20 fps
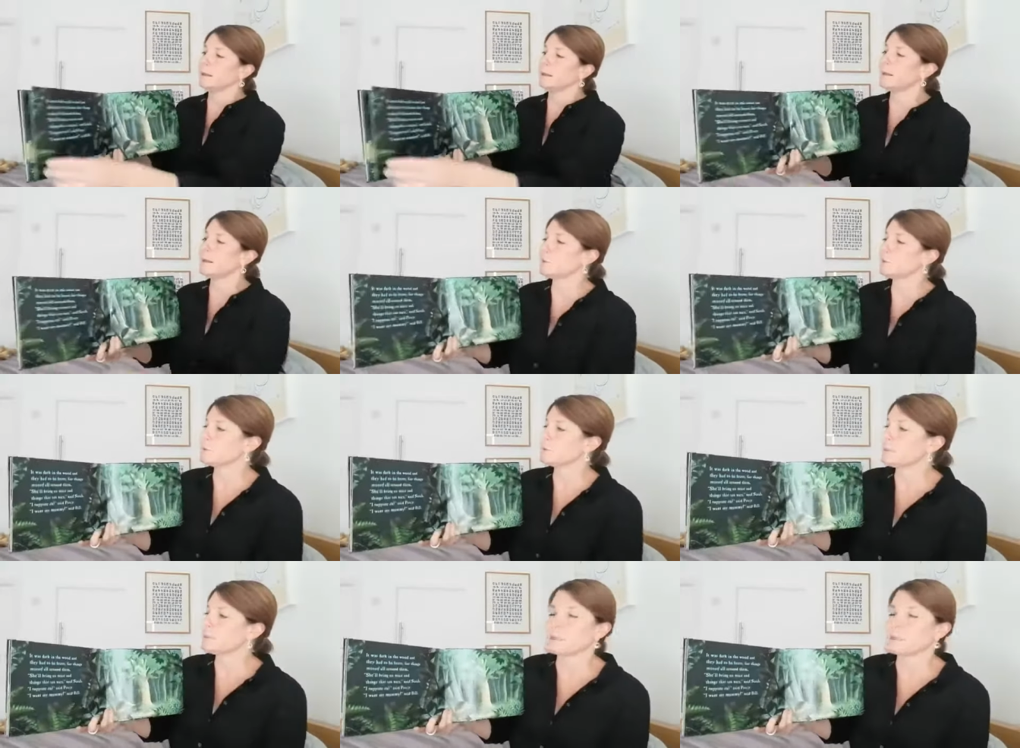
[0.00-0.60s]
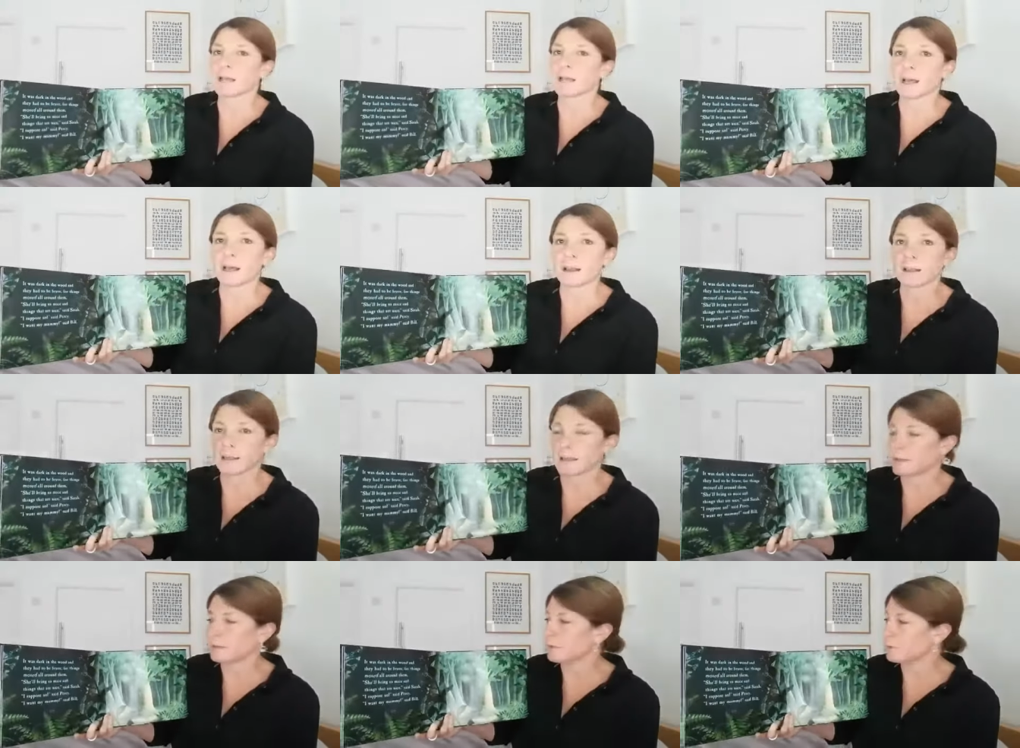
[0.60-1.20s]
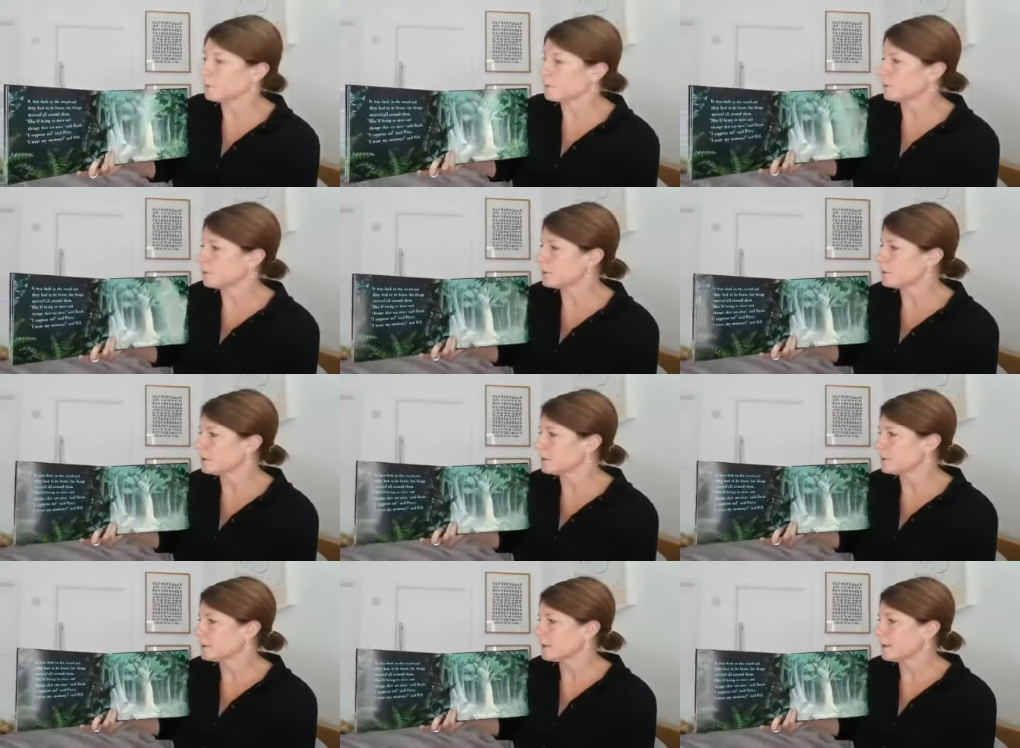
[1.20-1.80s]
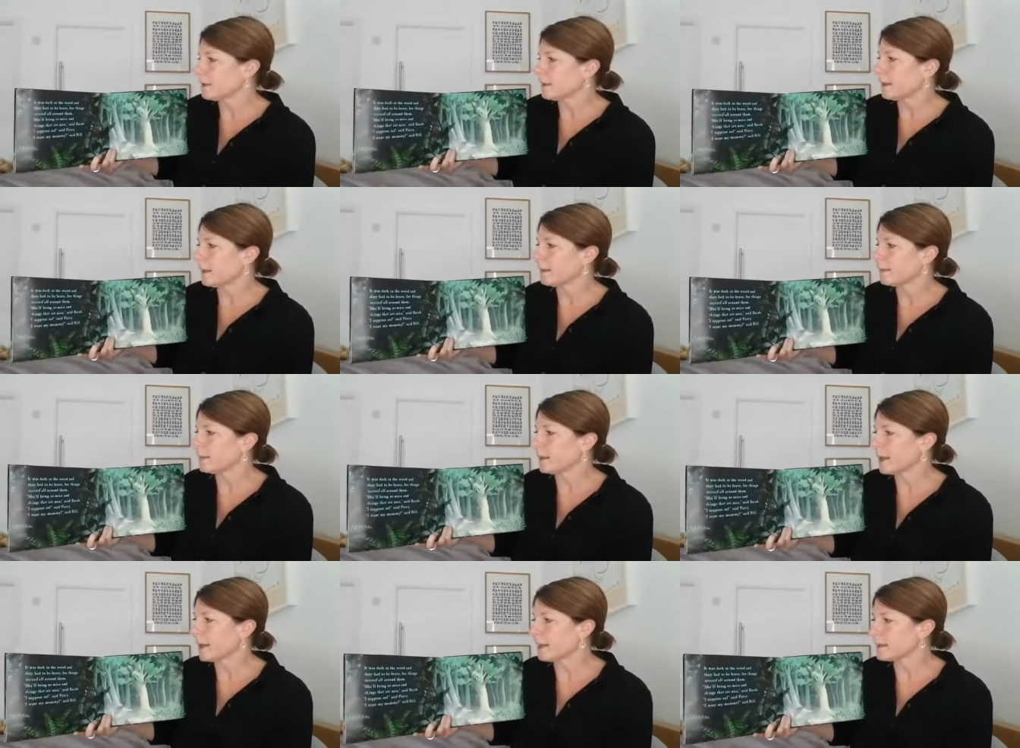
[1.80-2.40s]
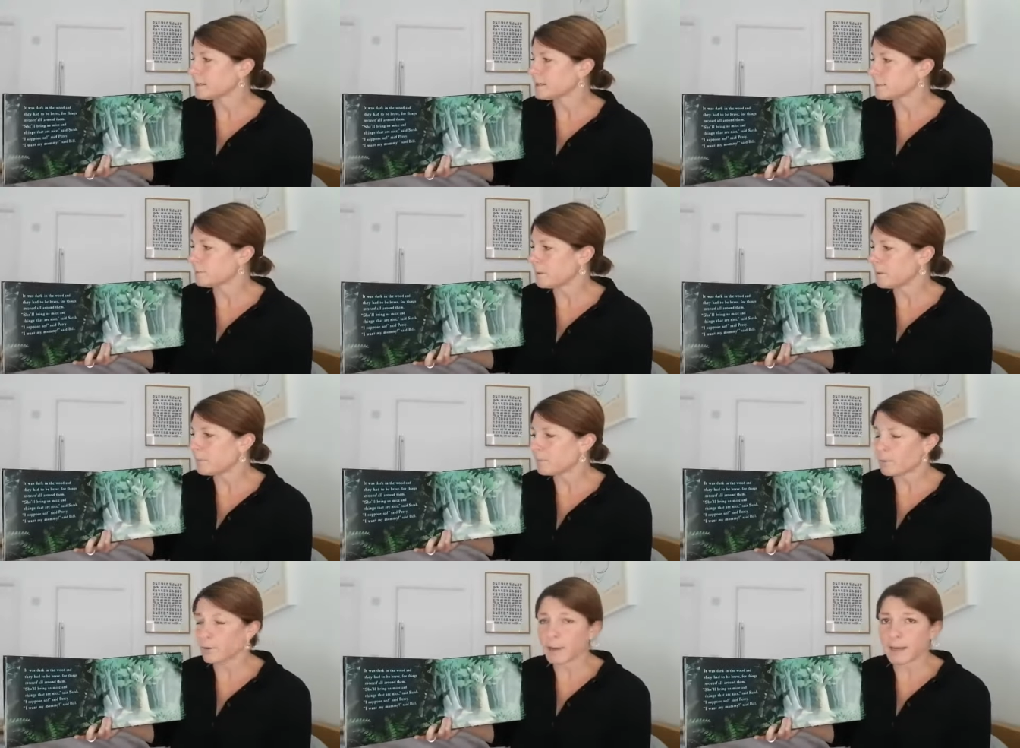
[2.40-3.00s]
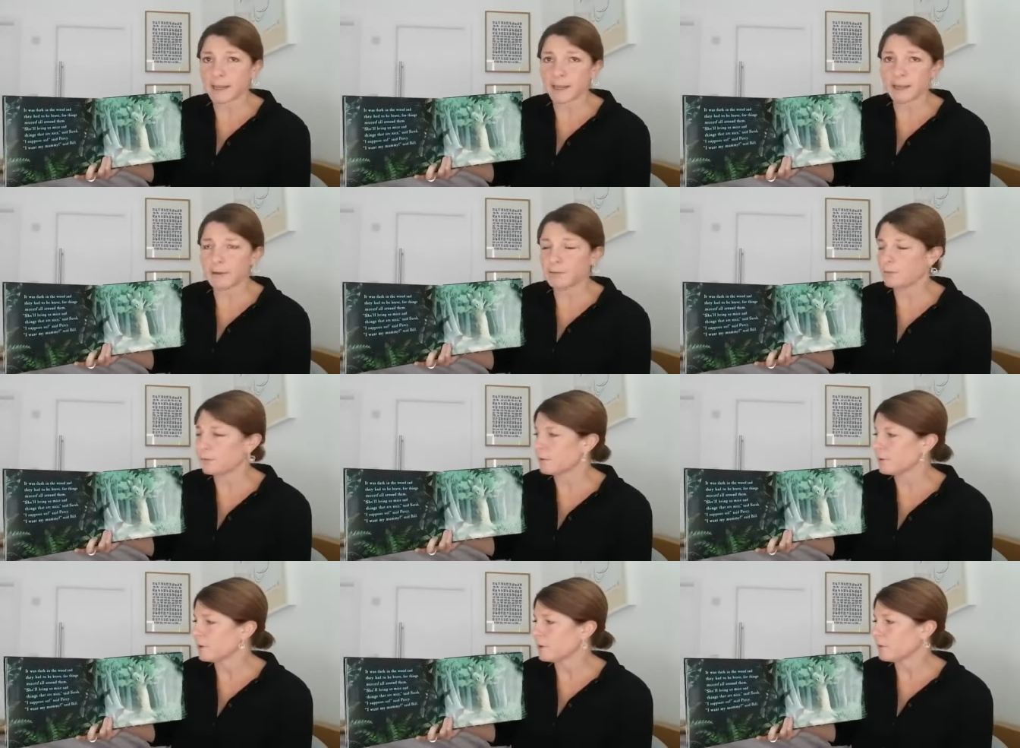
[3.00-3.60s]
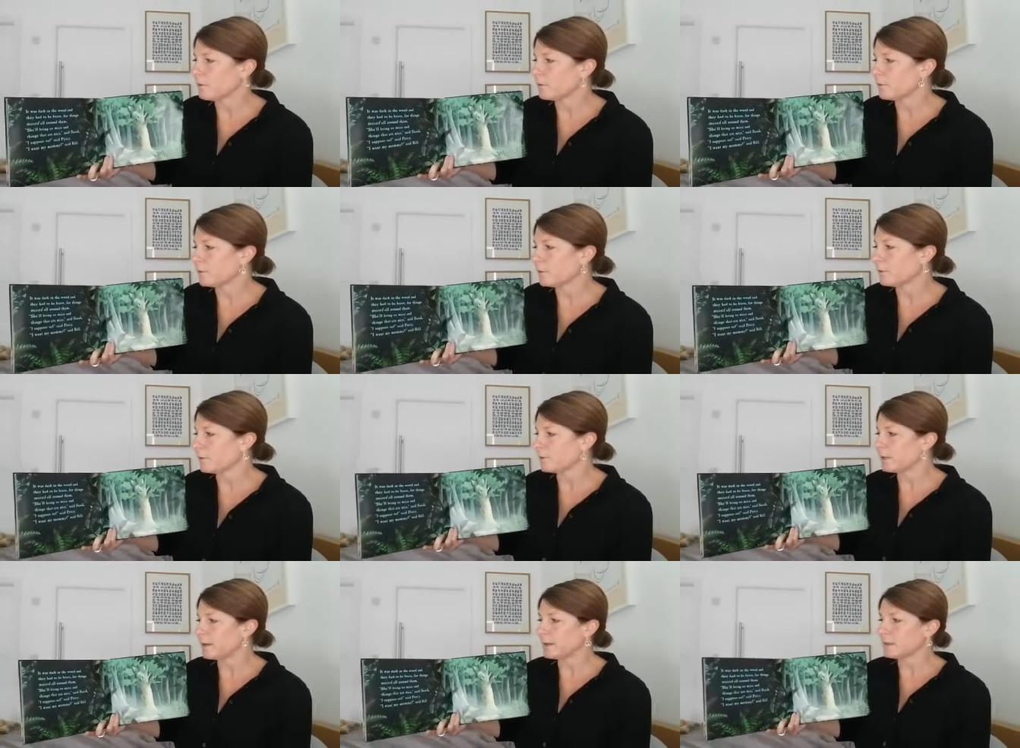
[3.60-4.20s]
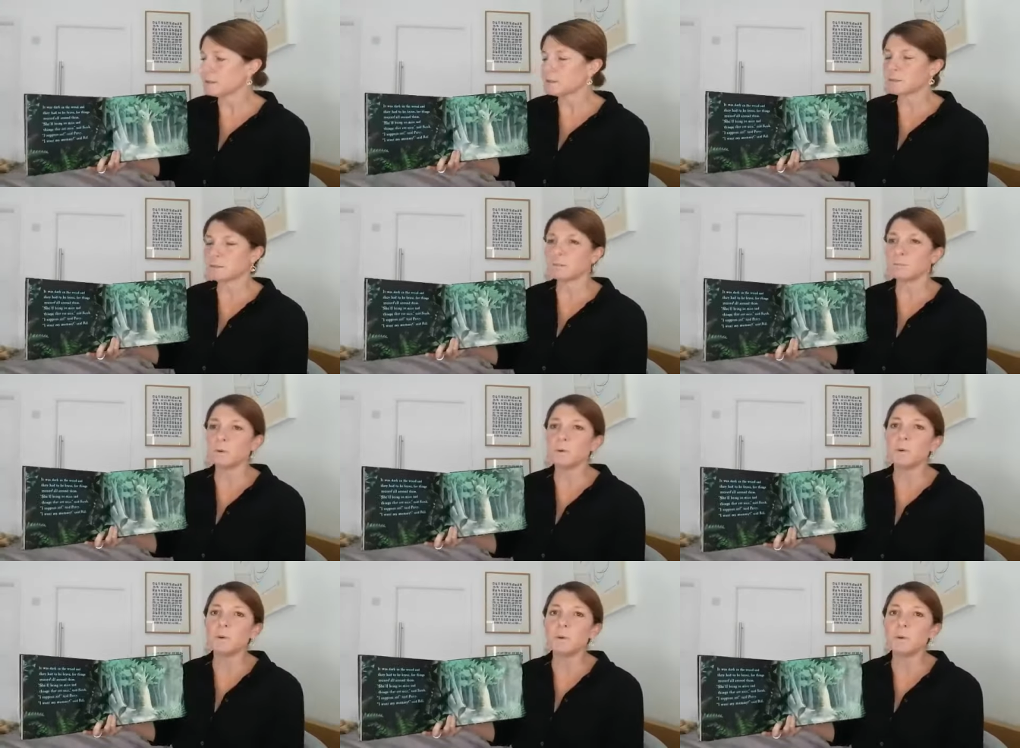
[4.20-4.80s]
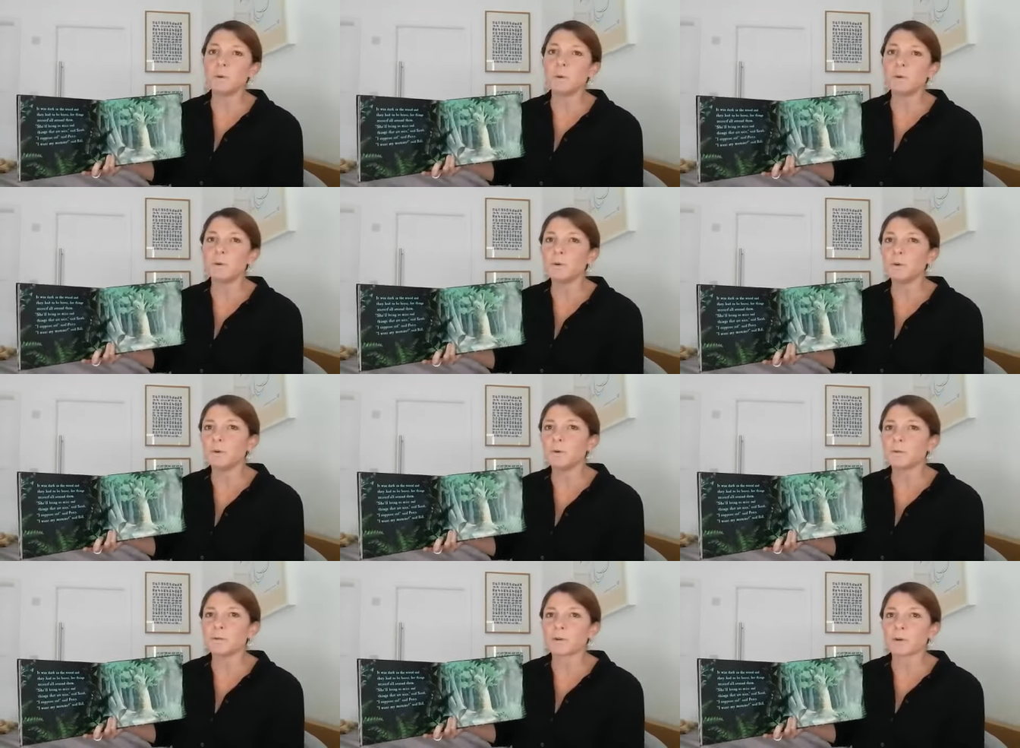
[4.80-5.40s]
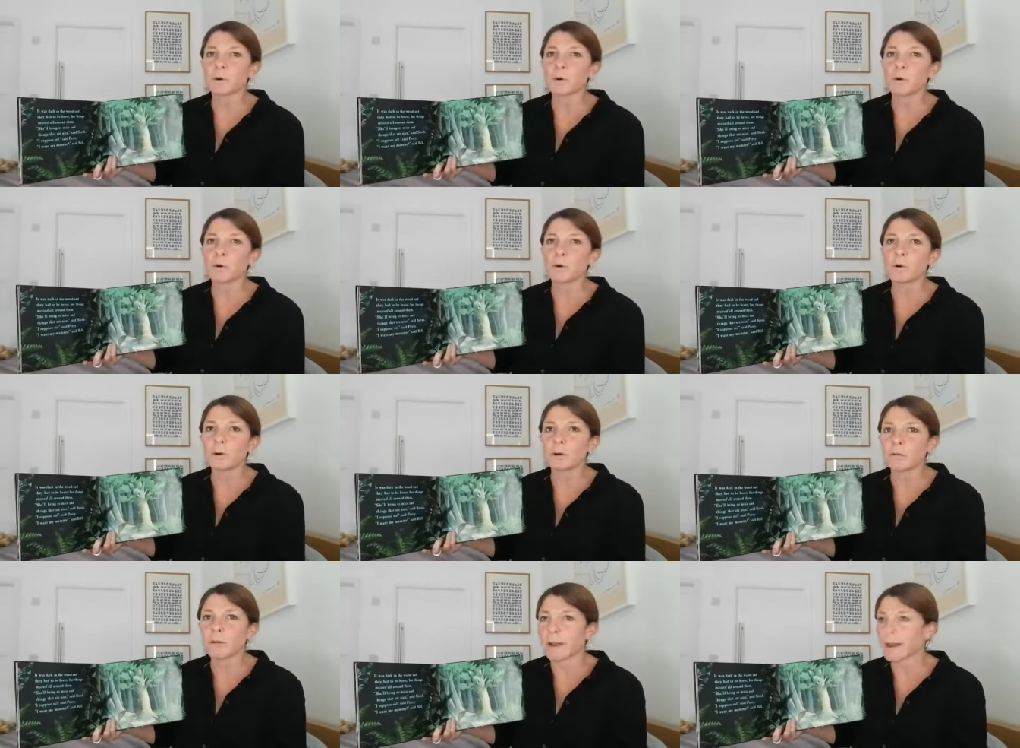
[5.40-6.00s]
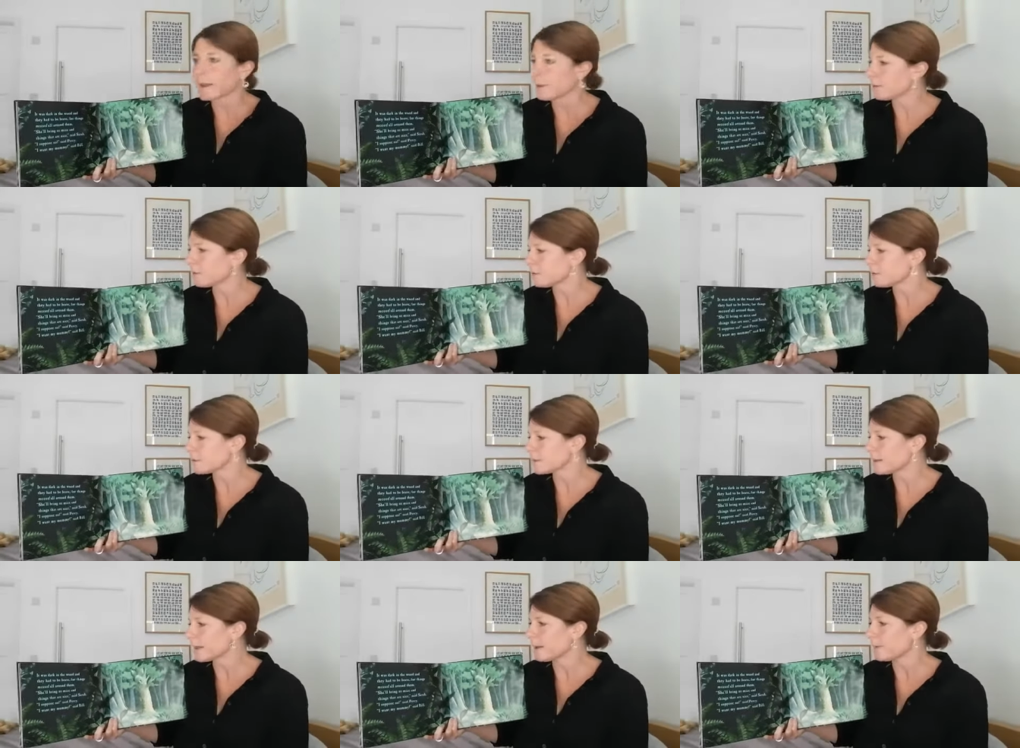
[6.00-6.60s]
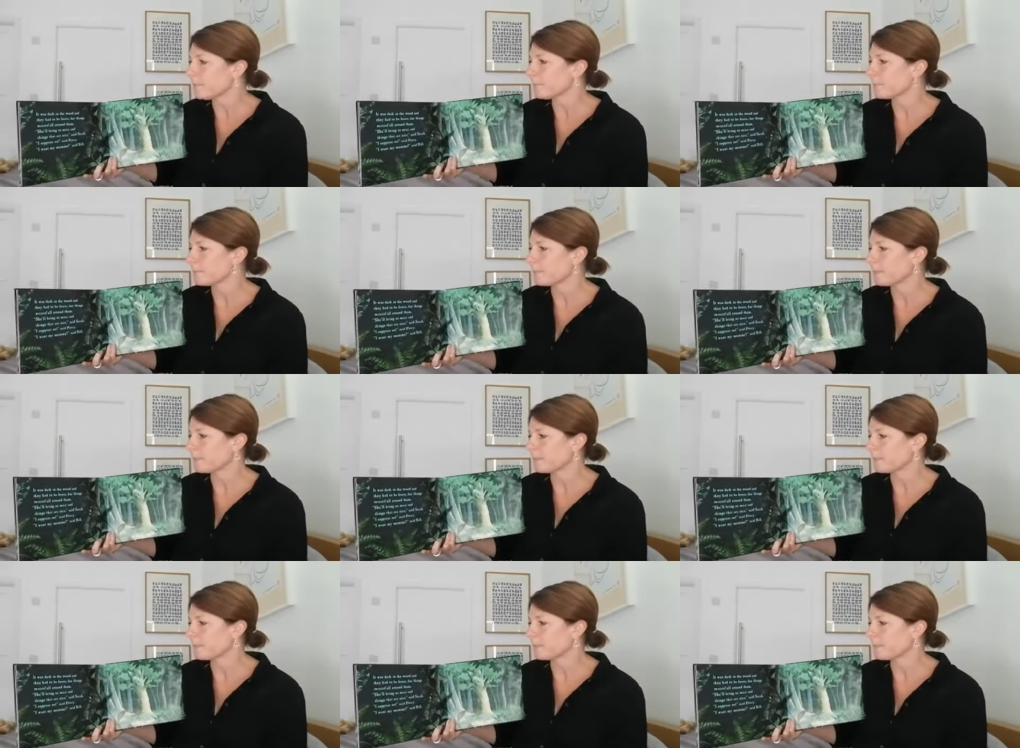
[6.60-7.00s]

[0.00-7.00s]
It was dark in the wood, and they had to be brave, for things moved all around them.